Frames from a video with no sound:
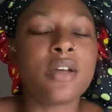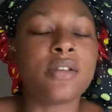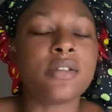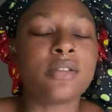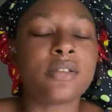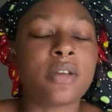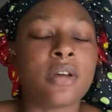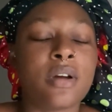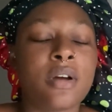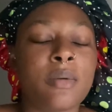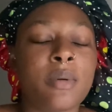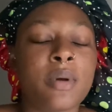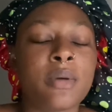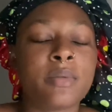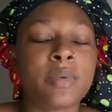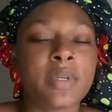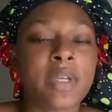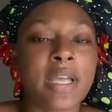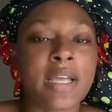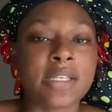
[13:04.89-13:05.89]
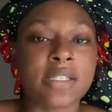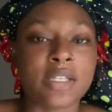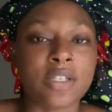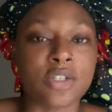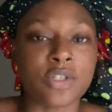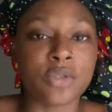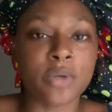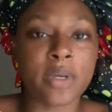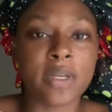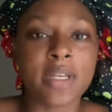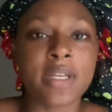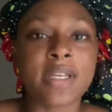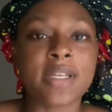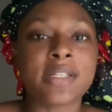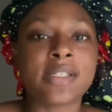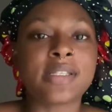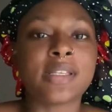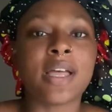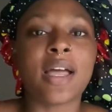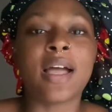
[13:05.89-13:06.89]
So I hope you guys enjoyed
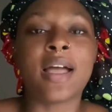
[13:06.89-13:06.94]
it.